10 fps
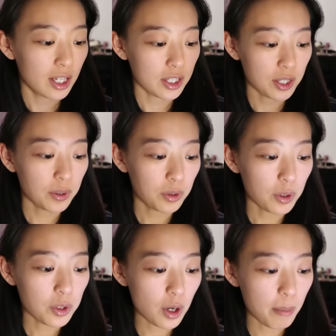So
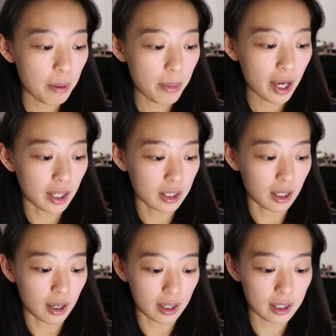those are all my bags,
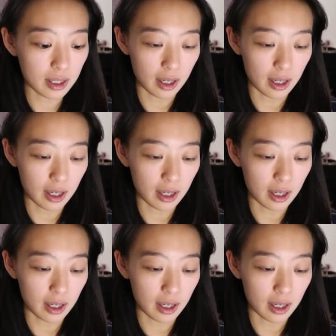guys.